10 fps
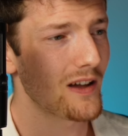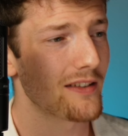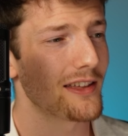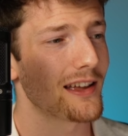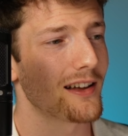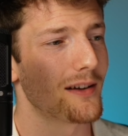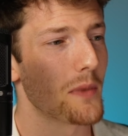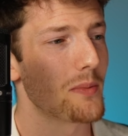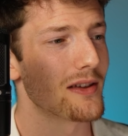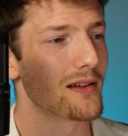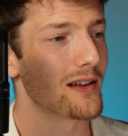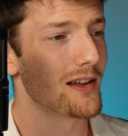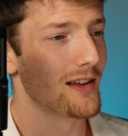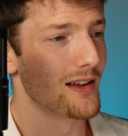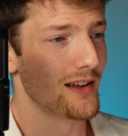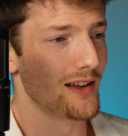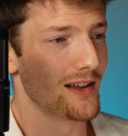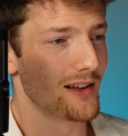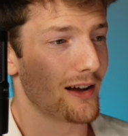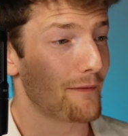I think uh, maybe a
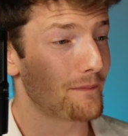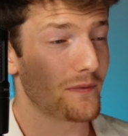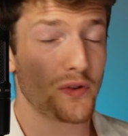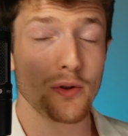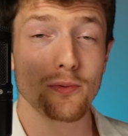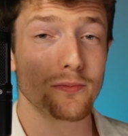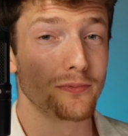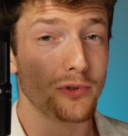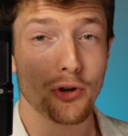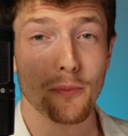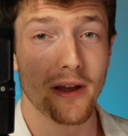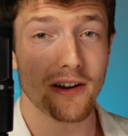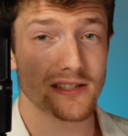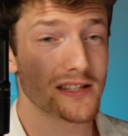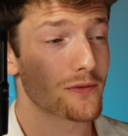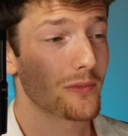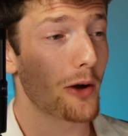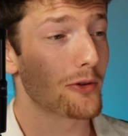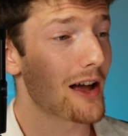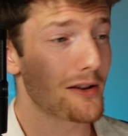a few good appearances from
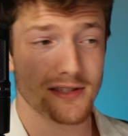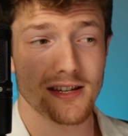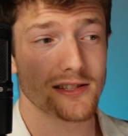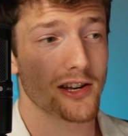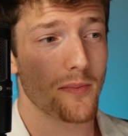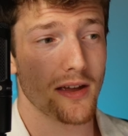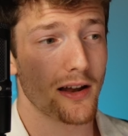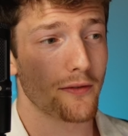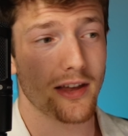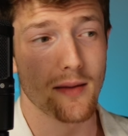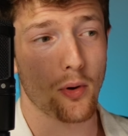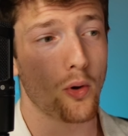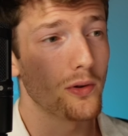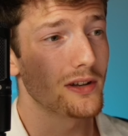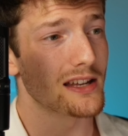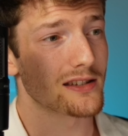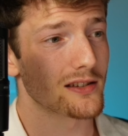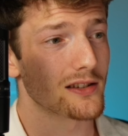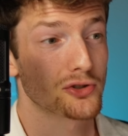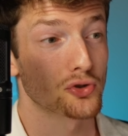Lewandowski is going to be enough to get Poland
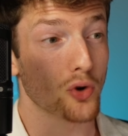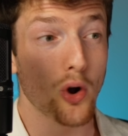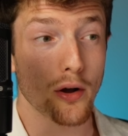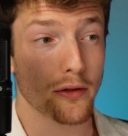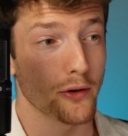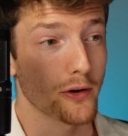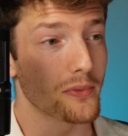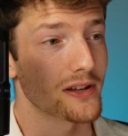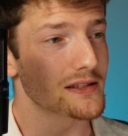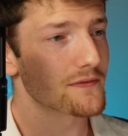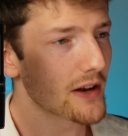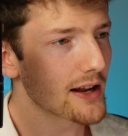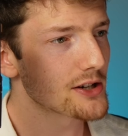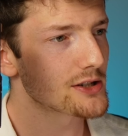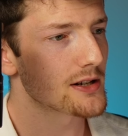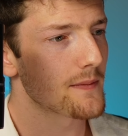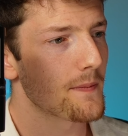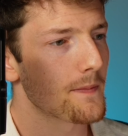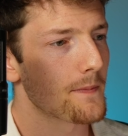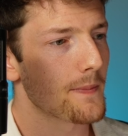into a strong third place finish
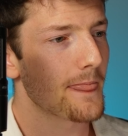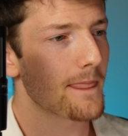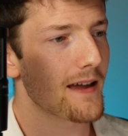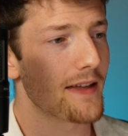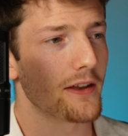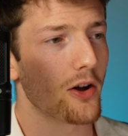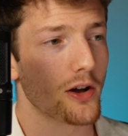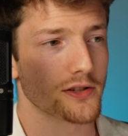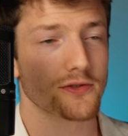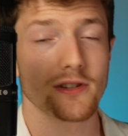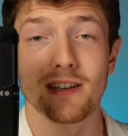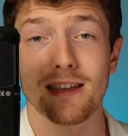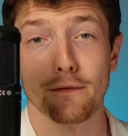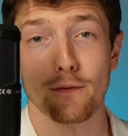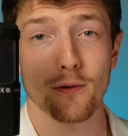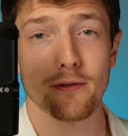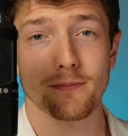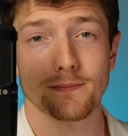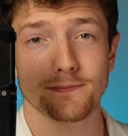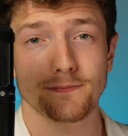and then Austria in fourth.
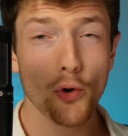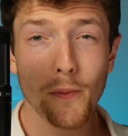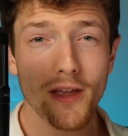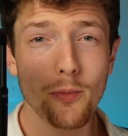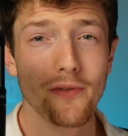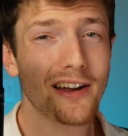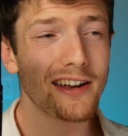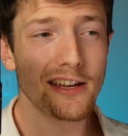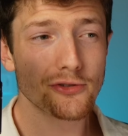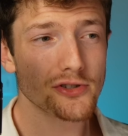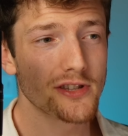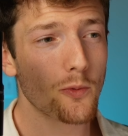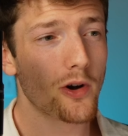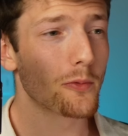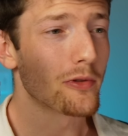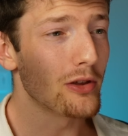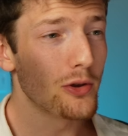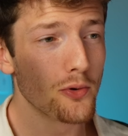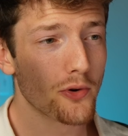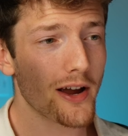Group E, we've got an interesting one with
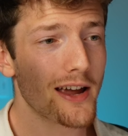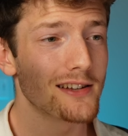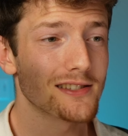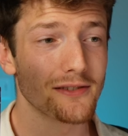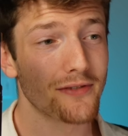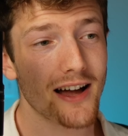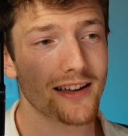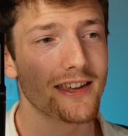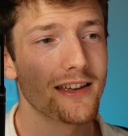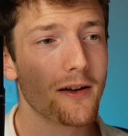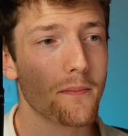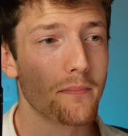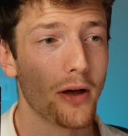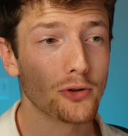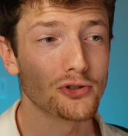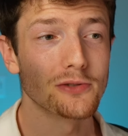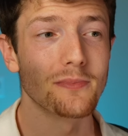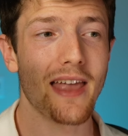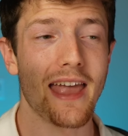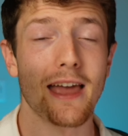Ukraine, Slovakia,
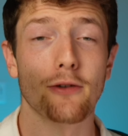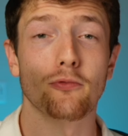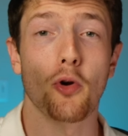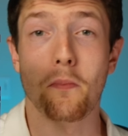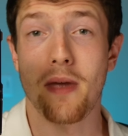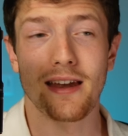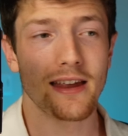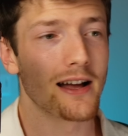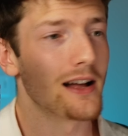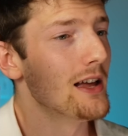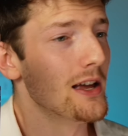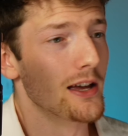Belgium, and Romania.